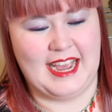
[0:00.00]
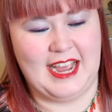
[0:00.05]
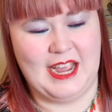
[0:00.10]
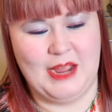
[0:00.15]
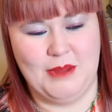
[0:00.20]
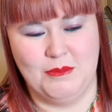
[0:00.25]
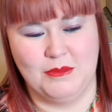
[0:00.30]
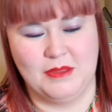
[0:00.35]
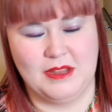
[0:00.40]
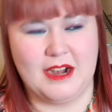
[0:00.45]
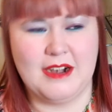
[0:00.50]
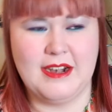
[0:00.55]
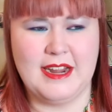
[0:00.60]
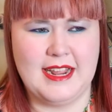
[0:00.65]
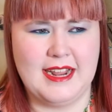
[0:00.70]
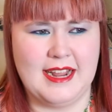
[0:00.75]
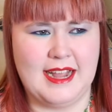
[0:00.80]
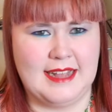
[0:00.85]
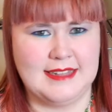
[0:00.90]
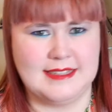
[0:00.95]
I'm
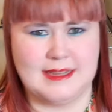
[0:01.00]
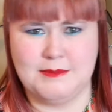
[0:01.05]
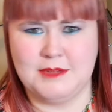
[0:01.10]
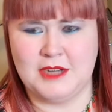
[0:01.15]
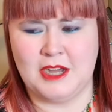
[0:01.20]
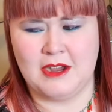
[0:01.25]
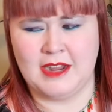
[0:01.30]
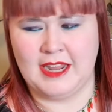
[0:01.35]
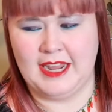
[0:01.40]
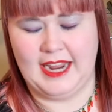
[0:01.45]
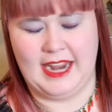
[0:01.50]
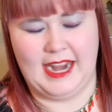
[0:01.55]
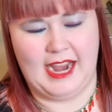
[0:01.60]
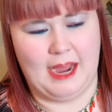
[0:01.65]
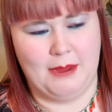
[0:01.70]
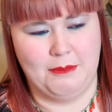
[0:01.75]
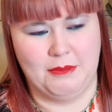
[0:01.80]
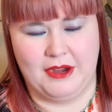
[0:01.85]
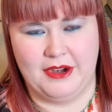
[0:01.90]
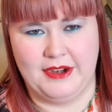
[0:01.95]
learning as I'm talking,
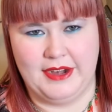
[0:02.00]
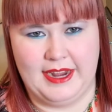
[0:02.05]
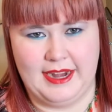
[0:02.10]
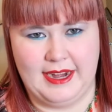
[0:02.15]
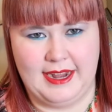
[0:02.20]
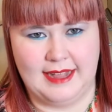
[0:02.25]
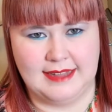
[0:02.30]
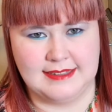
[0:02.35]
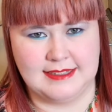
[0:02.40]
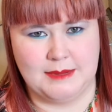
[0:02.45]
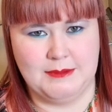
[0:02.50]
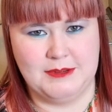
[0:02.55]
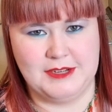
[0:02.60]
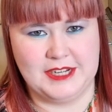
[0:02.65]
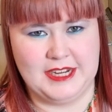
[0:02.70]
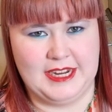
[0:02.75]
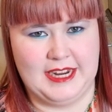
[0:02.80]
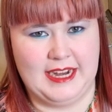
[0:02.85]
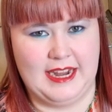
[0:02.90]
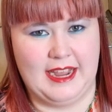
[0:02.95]
I'm learning as I'm
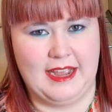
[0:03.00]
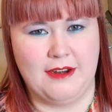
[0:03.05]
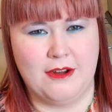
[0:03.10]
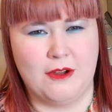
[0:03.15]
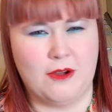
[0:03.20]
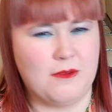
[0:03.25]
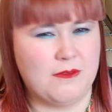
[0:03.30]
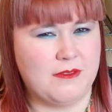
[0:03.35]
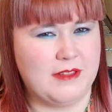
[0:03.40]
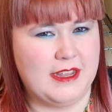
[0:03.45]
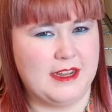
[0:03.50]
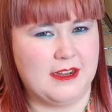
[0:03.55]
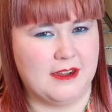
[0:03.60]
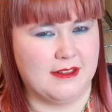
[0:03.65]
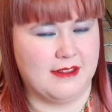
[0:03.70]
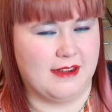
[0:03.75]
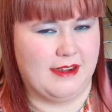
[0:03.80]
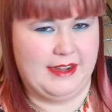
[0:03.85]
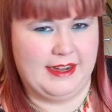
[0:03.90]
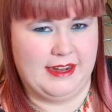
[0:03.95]
doing, and hopefully you're
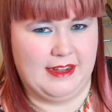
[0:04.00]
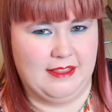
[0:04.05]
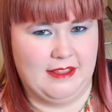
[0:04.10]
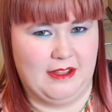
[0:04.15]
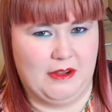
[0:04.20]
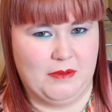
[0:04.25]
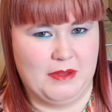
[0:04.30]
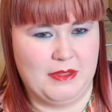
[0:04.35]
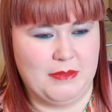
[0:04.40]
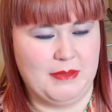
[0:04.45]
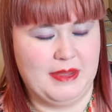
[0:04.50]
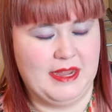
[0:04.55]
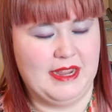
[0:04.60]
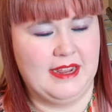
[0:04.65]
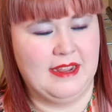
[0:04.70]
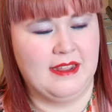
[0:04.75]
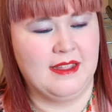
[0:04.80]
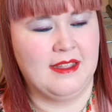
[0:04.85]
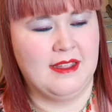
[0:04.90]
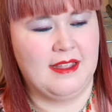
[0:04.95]
learning along with
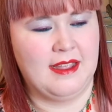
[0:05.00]
me,